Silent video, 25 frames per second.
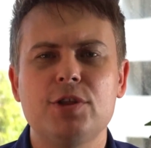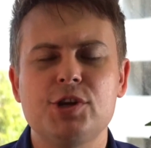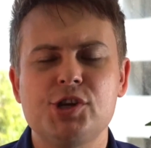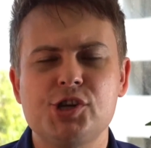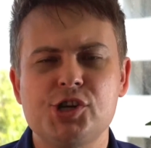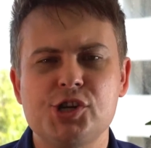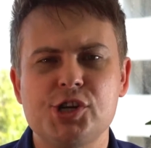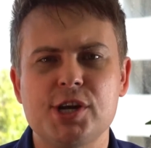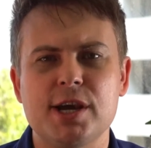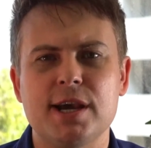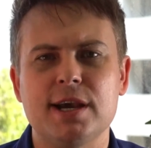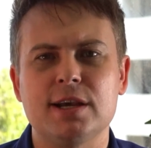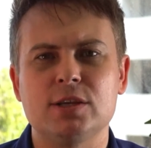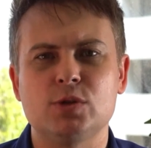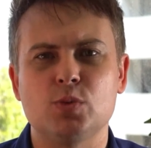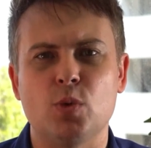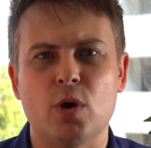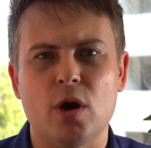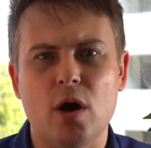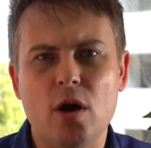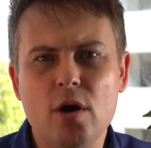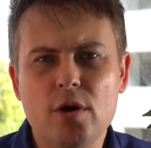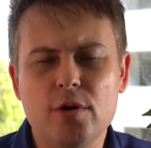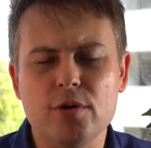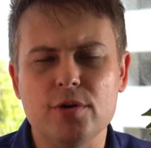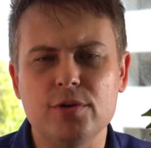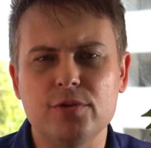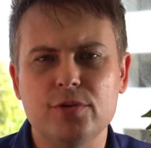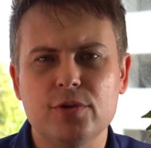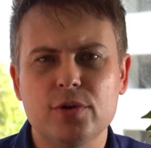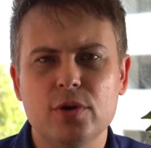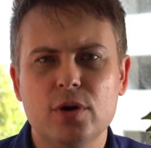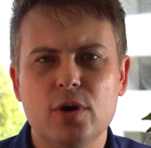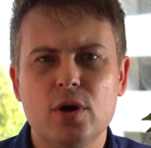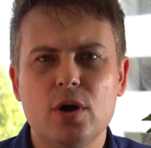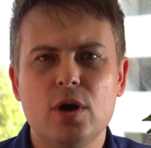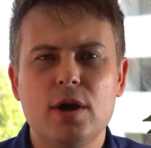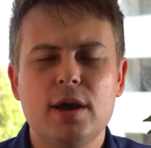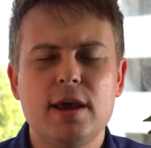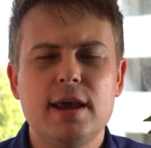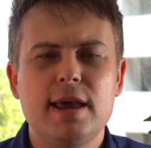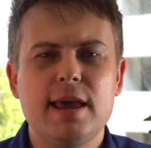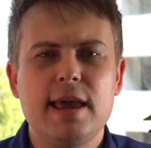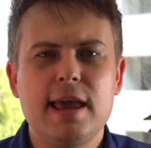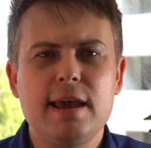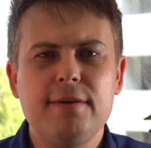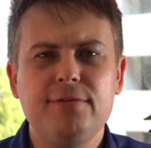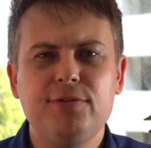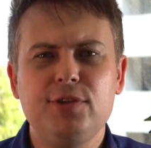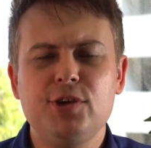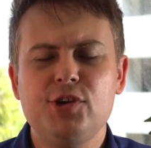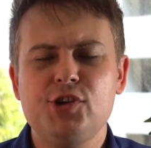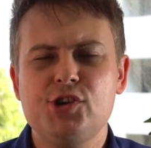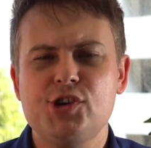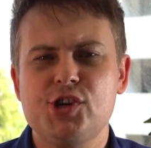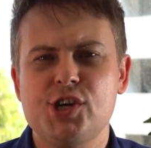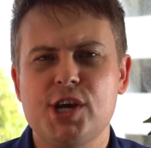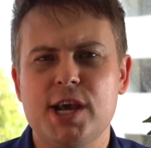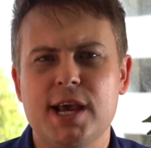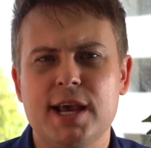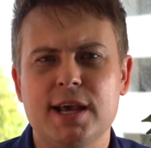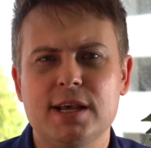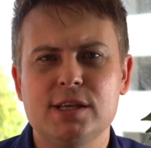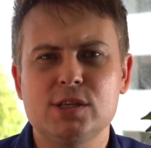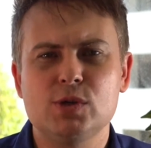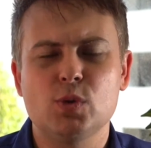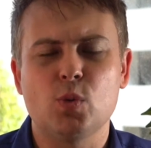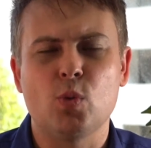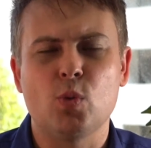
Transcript: the shares were owned. If the shares